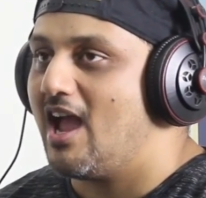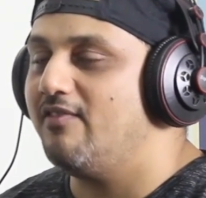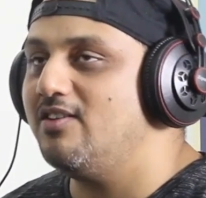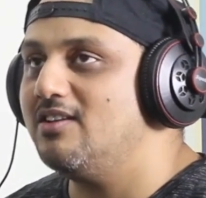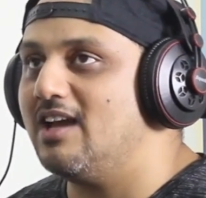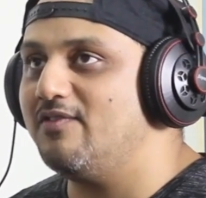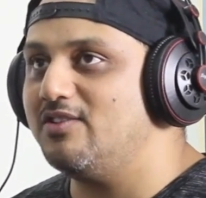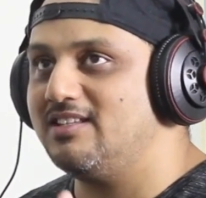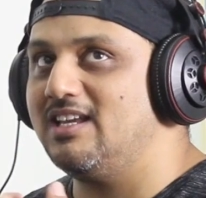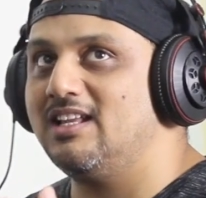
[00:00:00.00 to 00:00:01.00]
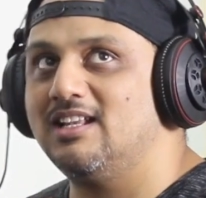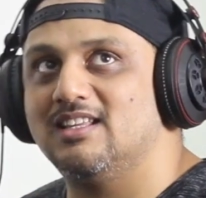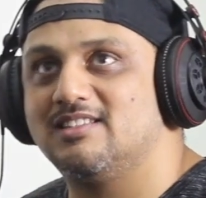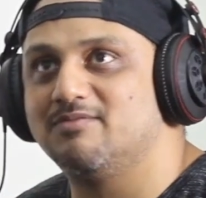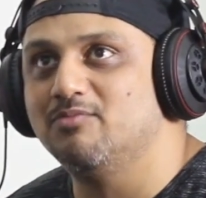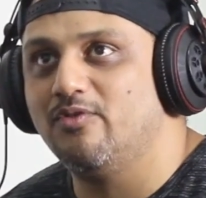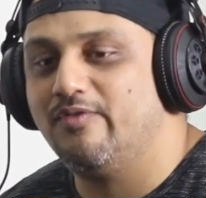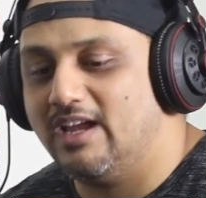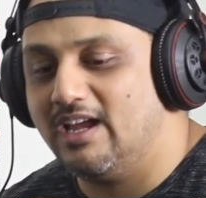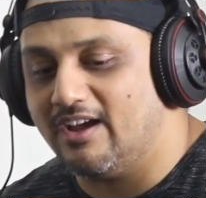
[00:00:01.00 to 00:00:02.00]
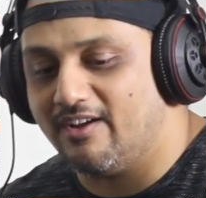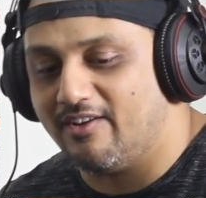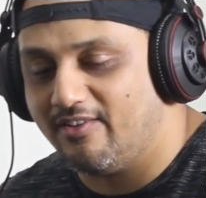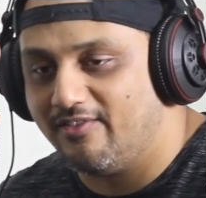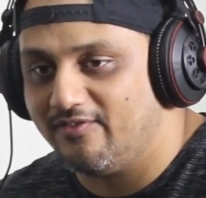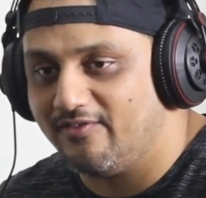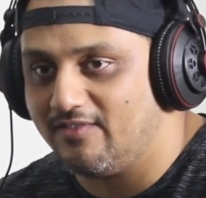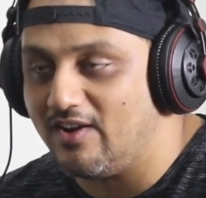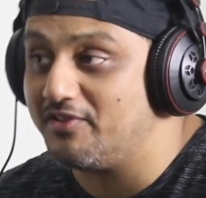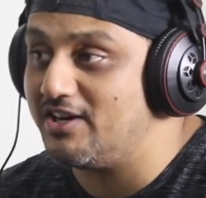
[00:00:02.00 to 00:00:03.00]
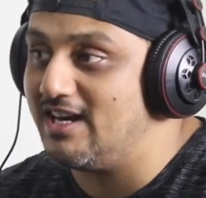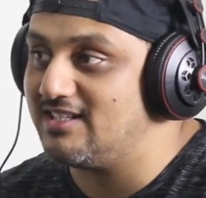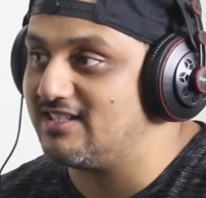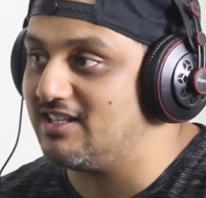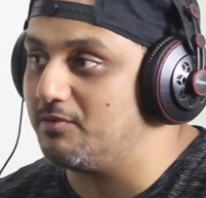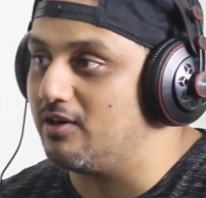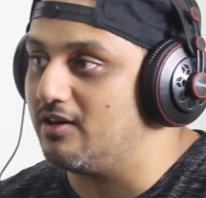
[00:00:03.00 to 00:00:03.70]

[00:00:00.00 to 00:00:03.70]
Have you seen this movie, 500 Days of Summer?